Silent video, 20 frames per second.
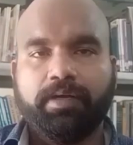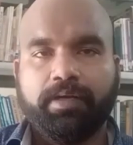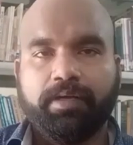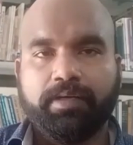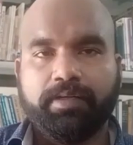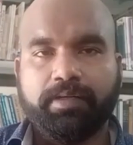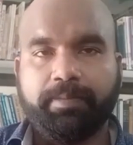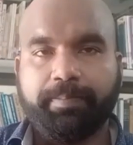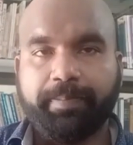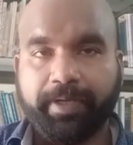
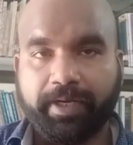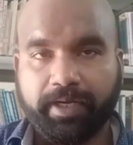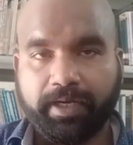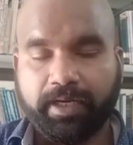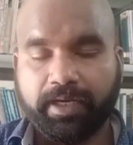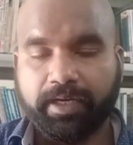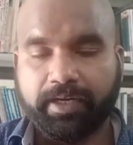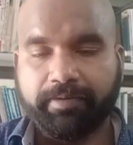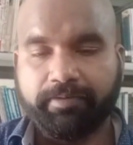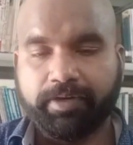The
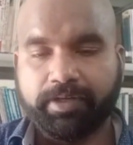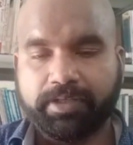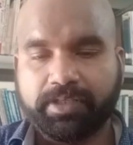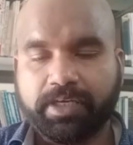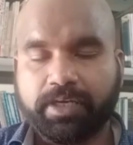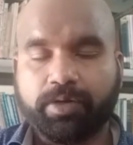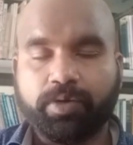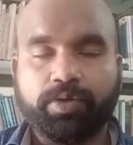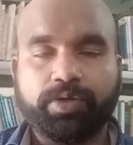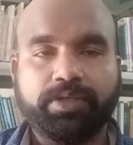perennial rivers
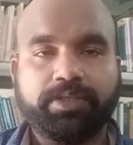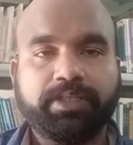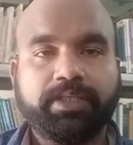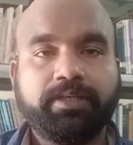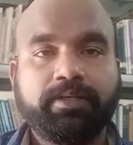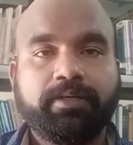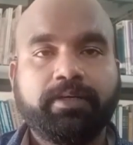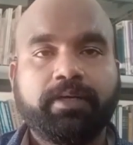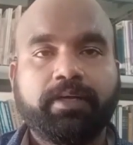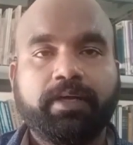are origin
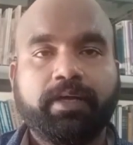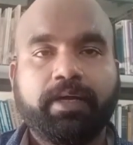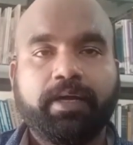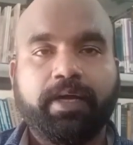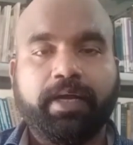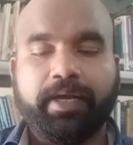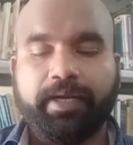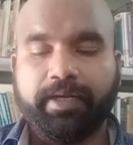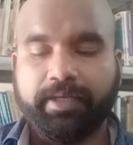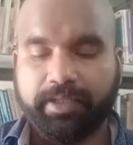
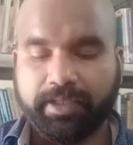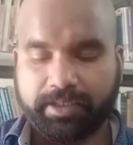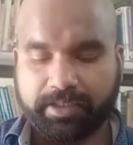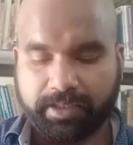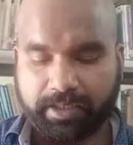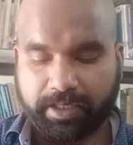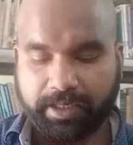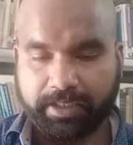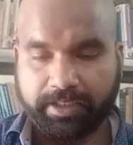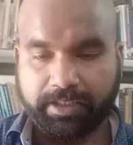in this
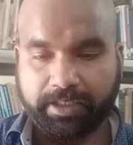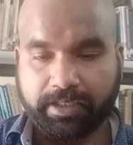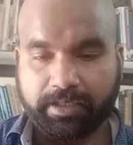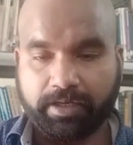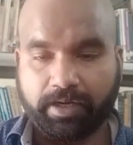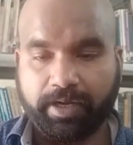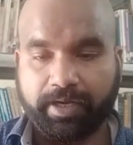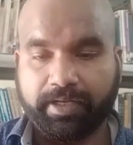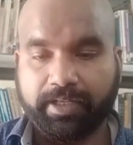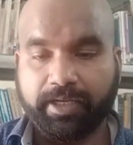region,
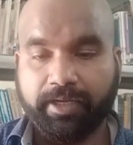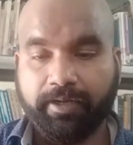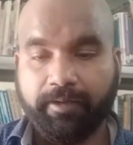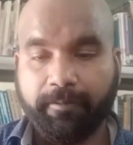in the